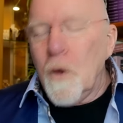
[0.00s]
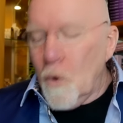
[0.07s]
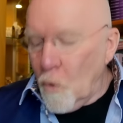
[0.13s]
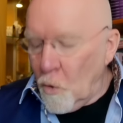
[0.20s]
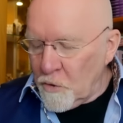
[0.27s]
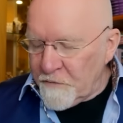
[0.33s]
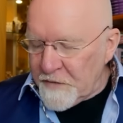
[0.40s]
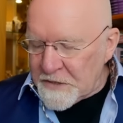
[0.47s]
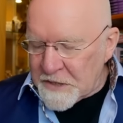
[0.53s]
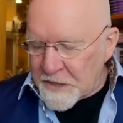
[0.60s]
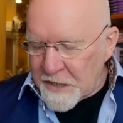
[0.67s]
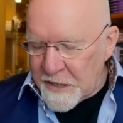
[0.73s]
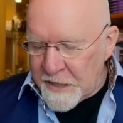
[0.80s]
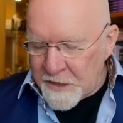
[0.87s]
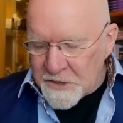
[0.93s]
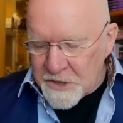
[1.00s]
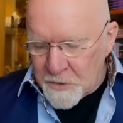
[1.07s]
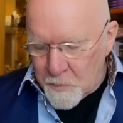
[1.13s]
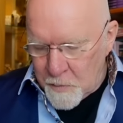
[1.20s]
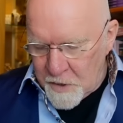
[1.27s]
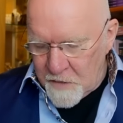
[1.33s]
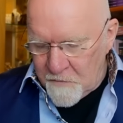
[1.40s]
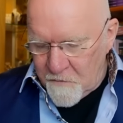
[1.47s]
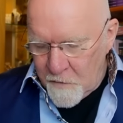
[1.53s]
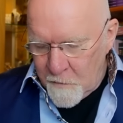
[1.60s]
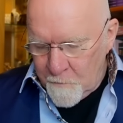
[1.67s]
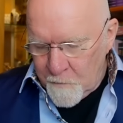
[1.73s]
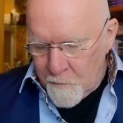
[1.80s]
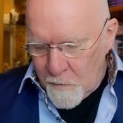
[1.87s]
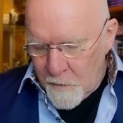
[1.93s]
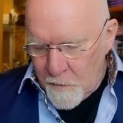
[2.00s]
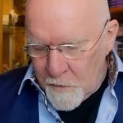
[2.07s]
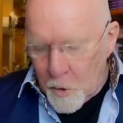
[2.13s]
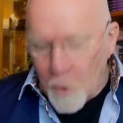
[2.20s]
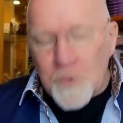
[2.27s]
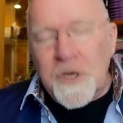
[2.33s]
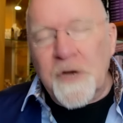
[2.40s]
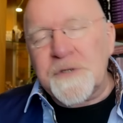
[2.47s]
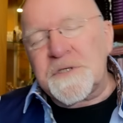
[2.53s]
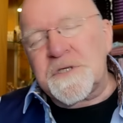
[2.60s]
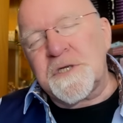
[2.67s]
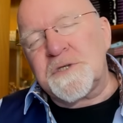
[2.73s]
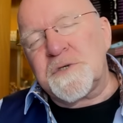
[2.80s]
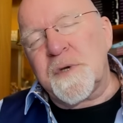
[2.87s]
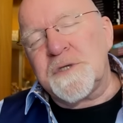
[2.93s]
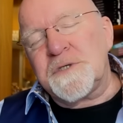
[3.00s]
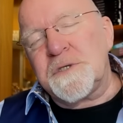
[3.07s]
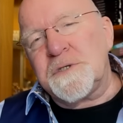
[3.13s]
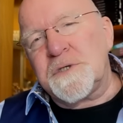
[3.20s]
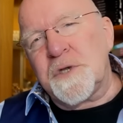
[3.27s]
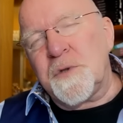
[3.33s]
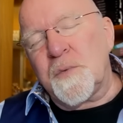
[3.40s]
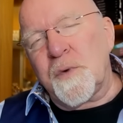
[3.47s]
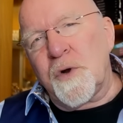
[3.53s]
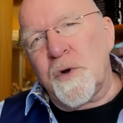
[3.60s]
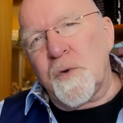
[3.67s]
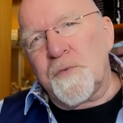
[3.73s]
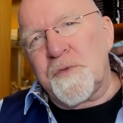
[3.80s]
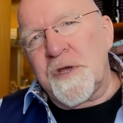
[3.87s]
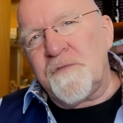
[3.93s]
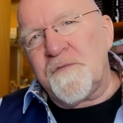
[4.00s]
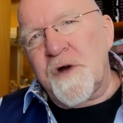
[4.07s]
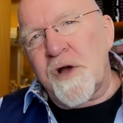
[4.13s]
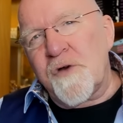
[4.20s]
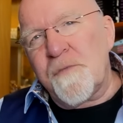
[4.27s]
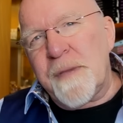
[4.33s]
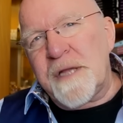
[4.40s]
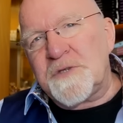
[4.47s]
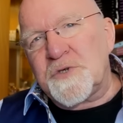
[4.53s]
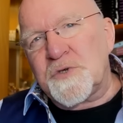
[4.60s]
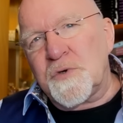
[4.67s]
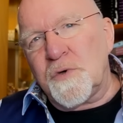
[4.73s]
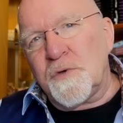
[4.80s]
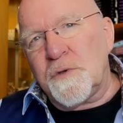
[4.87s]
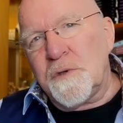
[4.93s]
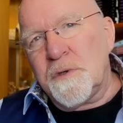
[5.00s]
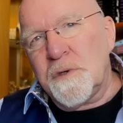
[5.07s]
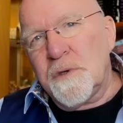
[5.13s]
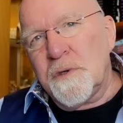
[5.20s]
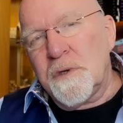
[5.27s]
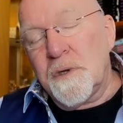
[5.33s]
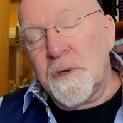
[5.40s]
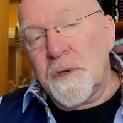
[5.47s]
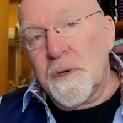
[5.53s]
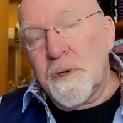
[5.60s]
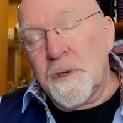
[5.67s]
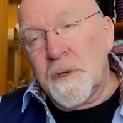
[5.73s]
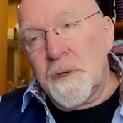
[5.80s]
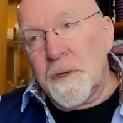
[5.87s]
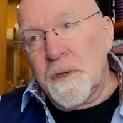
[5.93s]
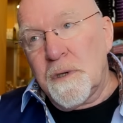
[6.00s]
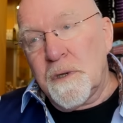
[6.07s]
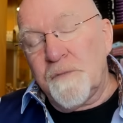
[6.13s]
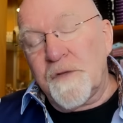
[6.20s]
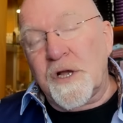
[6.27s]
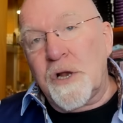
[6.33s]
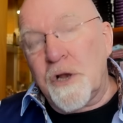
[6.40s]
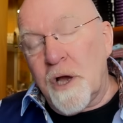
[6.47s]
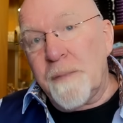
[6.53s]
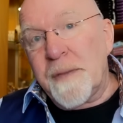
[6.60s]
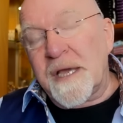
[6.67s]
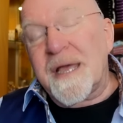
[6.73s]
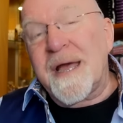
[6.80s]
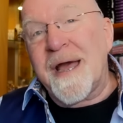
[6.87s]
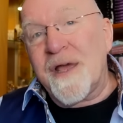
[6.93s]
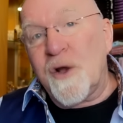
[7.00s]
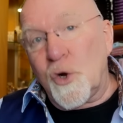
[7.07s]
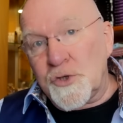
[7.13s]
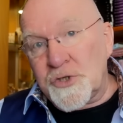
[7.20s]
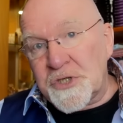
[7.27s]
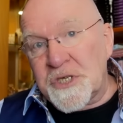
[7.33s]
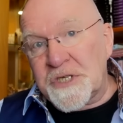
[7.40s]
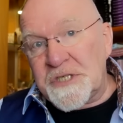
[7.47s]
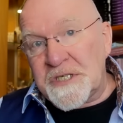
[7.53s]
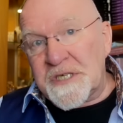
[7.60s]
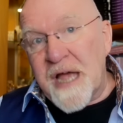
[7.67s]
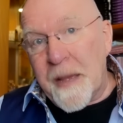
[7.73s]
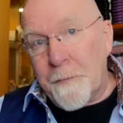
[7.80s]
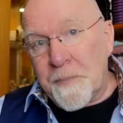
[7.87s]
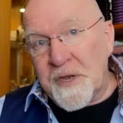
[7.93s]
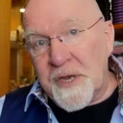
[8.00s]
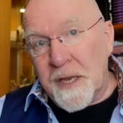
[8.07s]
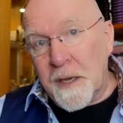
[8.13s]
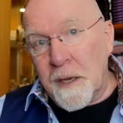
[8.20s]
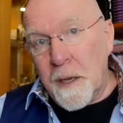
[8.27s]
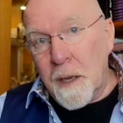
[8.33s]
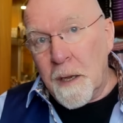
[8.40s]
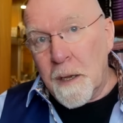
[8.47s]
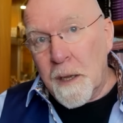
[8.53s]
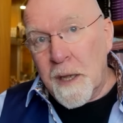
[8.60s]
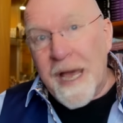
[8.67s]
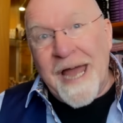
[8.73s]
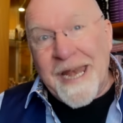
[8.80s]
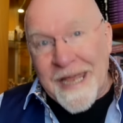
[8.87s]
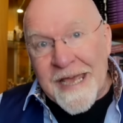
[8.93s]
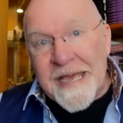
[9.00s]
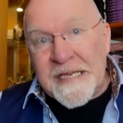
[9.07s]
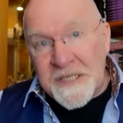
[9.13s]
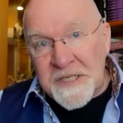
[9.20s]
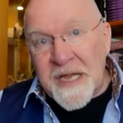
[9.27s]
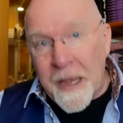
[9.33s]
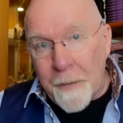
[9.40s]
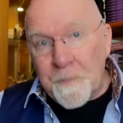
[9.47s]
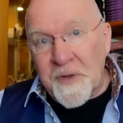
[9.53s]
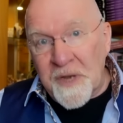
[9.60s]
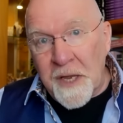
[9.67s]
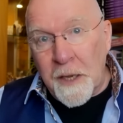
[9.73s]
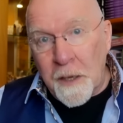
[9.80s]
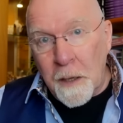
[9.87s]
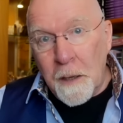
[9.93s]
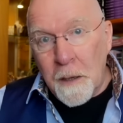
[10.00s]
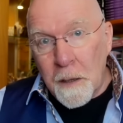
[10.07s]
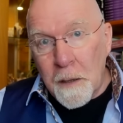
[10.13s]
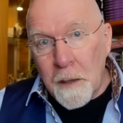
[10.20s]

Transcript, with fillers: All of these are connected with the ongoing situations in the world, the environmental, the climate chaos that is happening, and it is happening.